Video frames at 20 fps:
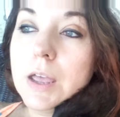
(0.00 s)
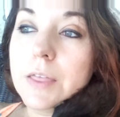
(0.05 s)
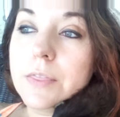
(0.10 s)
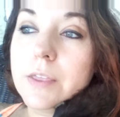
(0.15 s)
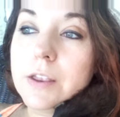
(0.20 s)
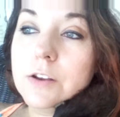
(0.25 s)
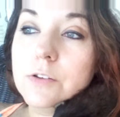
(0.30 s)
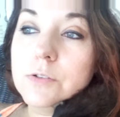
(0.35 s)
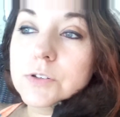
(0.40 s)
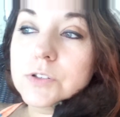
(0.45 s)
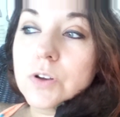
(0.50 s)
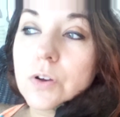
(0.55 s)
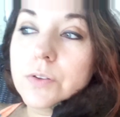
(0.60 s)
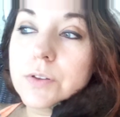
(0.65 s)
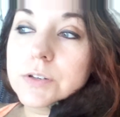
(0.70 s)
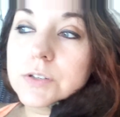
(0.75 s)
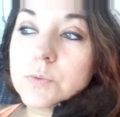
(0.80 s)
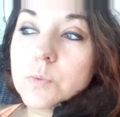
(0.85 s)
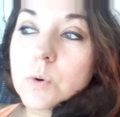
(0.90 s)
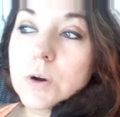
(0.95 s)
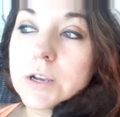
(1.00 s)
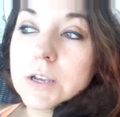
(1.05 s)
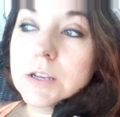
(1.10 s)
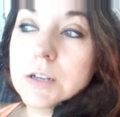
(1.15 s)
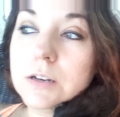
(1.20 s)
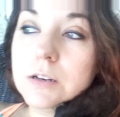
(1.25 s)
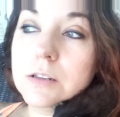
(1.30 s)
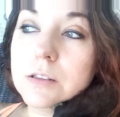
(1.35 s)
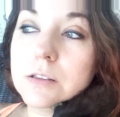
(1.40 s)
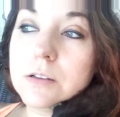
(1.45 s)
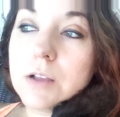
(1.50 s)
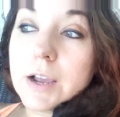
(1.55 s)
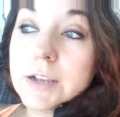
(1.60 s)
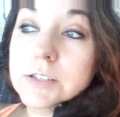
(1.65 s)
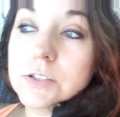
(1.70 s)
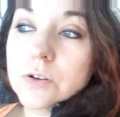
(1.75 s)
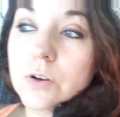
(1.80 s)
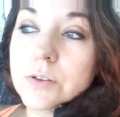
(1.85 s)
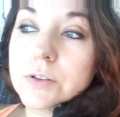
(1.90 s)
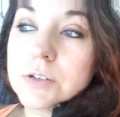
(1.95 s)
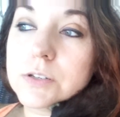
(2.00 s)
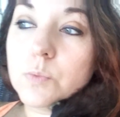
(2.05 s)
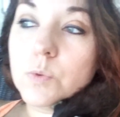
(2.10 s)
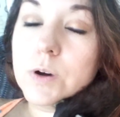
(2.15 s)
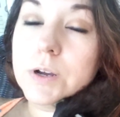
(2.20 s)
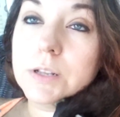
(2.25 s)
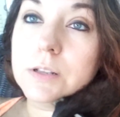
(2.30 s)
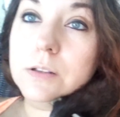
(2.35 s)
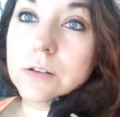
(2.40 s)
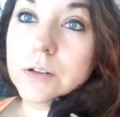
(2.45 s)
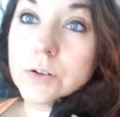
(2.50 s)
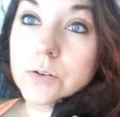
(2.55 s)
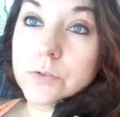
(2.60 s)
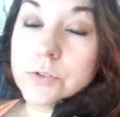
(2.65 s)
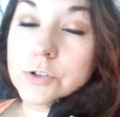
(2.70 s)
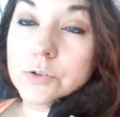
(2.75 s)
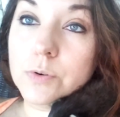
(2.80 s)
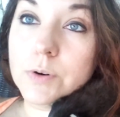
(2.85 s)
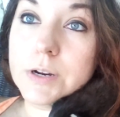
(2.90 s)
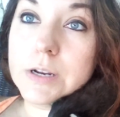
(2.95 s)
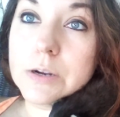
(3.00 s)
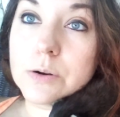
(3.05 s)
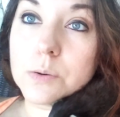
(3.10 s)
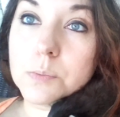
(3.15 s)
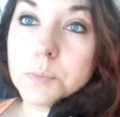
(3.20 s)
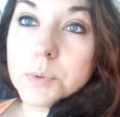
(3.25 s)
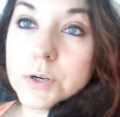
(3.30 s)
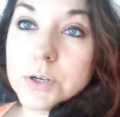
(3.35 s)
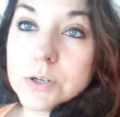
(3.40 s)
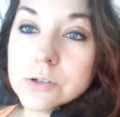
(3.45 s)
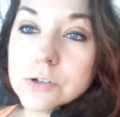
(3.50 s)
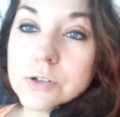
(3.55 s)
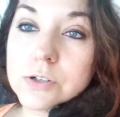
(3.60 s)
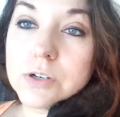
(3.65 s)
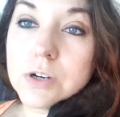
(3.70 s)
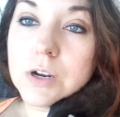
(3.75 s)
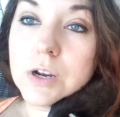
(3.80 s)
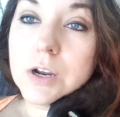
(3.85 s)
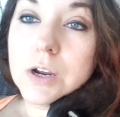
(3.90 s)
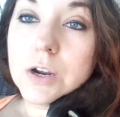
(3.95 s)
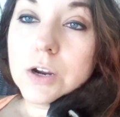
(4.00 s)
And then you saw this one, I saw this one little tree or bush